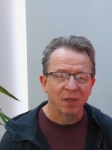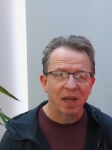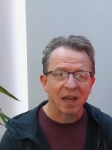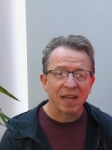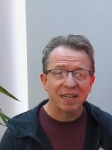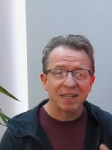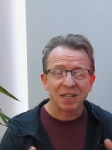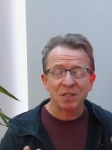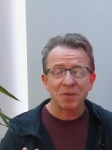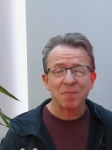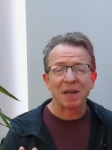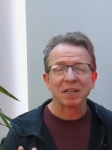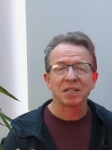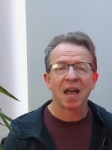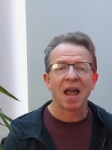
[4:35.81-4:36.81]
that it doesn't
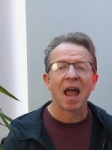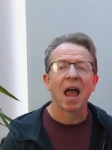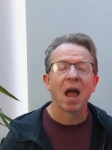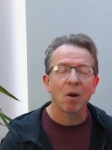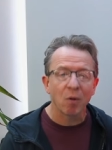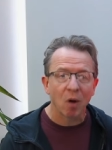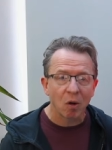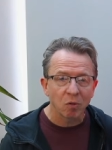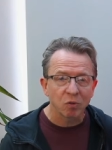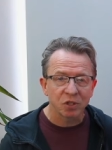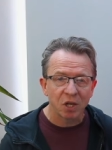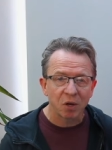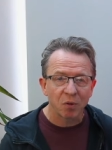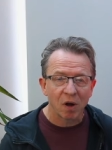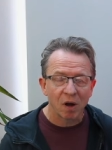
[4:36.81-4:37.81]
matter how old
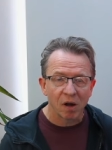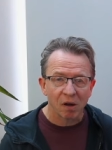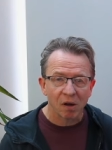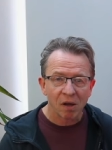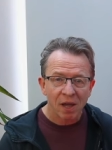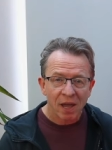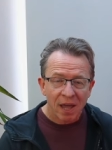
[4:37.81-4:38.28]
you are.